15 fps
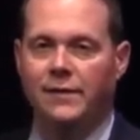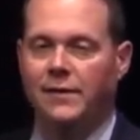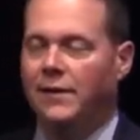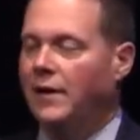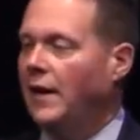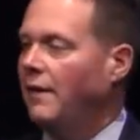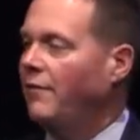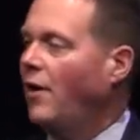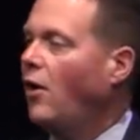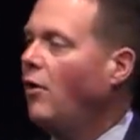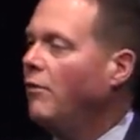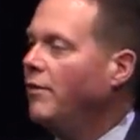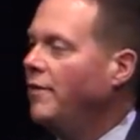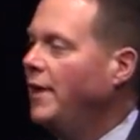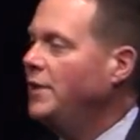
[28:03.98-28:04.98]
Of
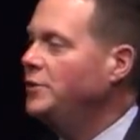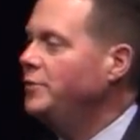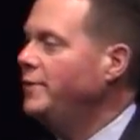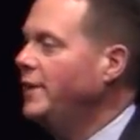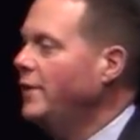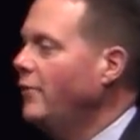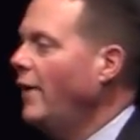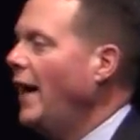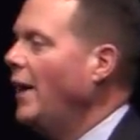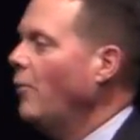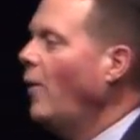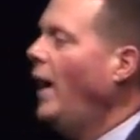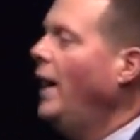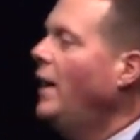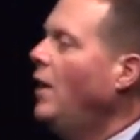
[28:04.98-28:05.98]
all the things you did right,
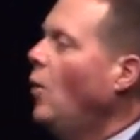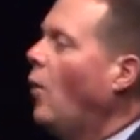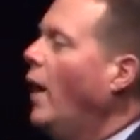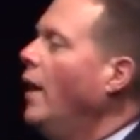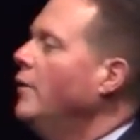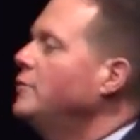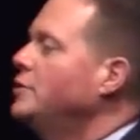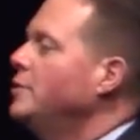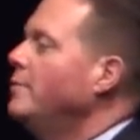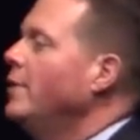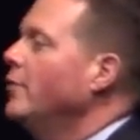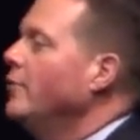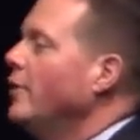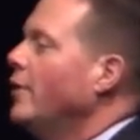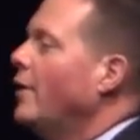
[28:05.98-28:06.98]
why aren't you
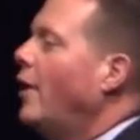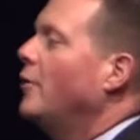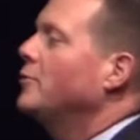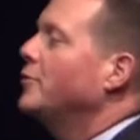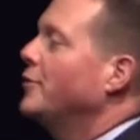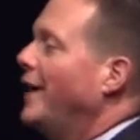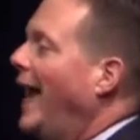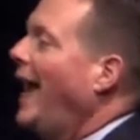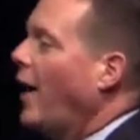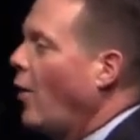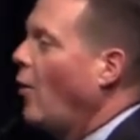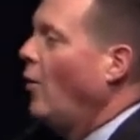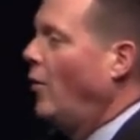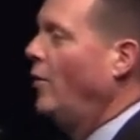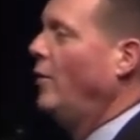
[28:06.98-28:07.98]
building an altar now?
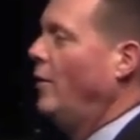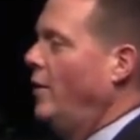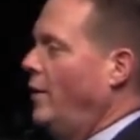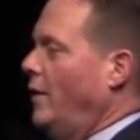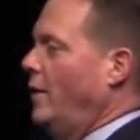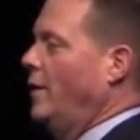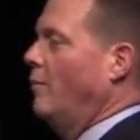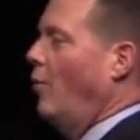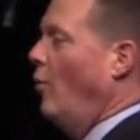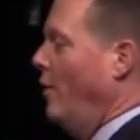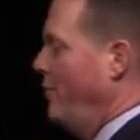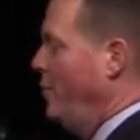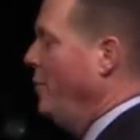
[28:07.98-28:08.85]
Boy, if you